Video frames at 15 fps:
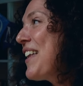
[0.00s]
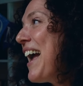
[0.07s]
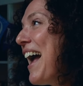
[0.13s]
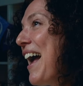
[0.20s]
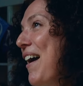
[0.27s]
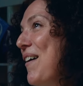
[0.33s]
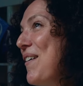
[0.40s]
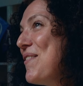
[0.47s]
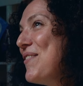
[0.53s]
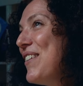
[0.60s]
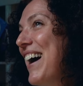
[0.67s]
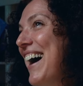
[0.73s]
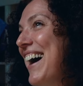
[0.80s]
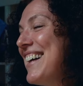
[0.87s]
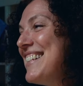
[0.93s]
Um,
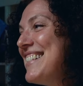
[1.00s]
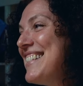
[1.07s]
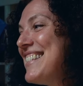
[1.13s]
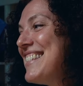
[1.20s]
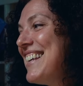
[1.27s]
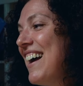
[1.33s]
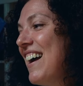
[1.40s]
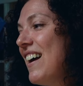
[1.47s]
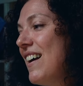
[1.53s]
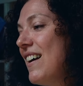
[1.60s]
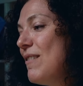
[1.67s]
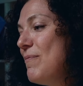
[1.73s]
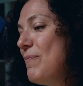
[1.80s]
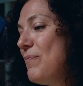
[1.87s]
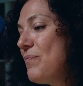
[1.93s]
and
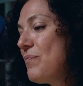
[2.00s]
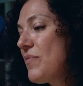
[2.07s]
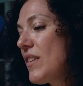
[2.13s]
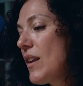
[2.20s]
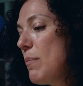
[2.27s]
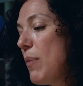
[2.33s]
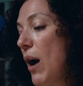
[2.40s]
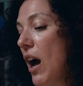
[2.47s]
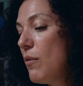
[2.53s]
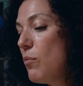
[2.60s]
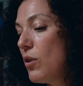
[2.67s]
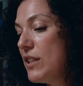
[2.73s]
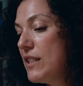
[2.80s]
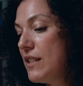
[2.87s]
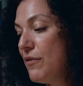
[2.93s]
um, but I
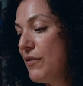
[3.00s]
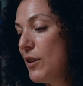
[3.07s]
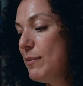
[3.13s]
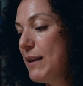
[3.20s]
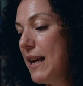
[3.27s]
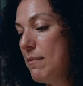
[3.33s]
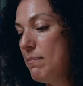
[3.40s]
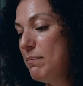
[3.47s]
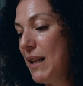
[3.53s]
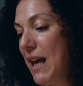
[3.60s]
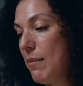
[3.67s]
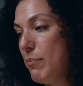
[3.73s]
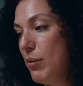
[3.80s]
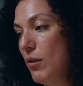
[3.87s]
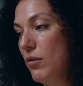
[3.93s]
wanted to film it in
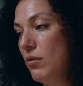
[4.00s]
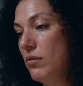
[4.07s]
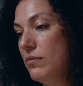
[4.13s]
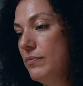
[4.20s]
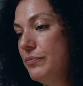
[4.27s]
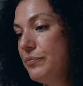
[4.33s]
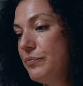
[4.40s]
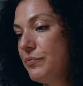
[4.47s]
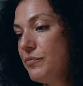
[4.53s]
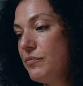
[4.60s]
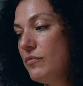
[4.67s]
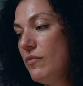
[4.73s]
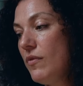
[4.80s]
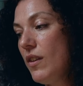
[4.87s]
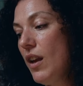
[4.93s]
Blackpool
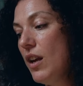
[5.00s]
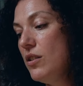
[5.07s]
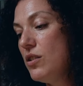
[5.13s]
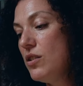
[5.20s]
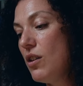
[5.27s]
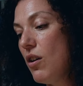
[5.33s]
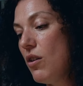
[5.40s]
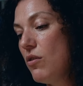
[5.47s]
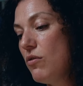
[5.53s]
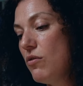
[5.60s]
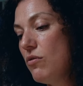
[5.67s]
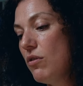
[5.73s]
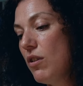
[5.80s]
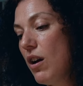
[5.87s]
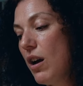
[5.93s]
and
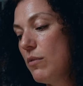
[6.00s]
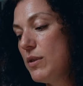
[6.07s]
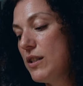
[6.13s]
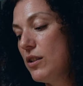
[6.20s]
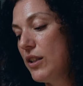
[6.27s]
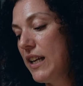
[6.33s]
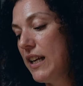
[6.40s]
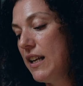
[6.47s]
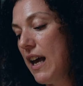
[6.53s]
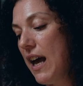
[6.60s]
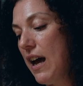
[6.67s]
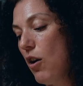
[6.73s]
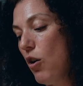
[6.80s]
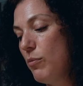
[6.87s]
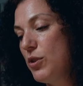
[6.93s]
so I was looking
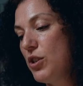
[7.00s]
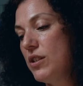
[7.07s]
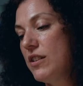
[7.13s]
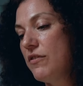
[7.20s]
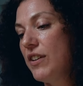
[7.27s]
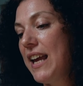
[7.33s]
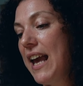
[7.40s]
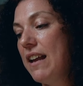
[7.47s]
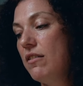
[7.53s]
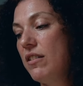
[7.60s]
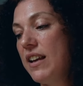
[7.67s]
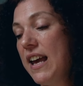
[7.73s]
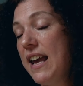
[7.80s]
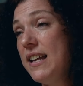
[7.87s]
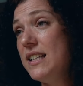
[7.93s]
at options for getting
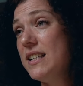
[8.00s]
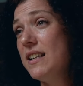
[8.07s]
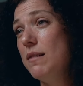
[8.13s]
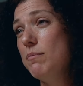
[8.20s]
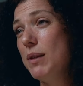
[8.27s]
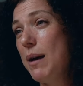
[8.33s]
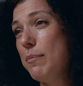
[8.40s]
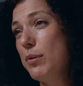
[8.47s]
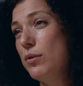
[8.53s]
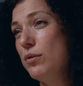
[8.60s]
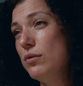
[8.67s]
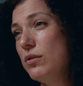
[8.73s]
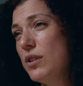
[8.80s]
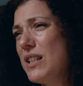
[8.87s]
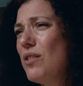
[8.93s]
kit in
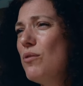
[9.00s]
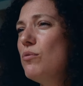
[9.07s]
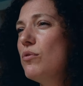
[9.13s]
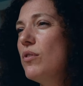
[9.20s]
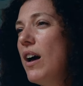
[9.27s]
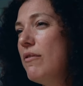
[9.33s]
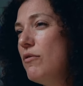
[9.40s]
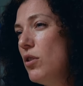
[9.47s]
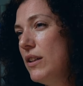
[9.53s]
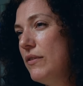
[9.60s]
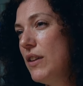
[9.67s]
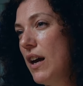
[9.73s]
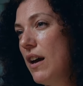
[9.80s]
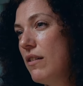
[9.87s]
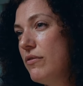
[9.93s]
Blackpool because I don't, I've not
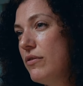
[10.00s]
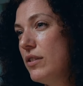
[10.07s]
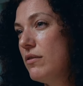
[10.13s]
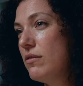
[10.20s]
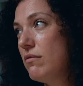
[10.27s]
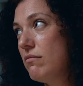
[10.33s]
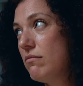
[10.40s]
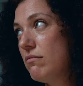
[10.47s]
lived there for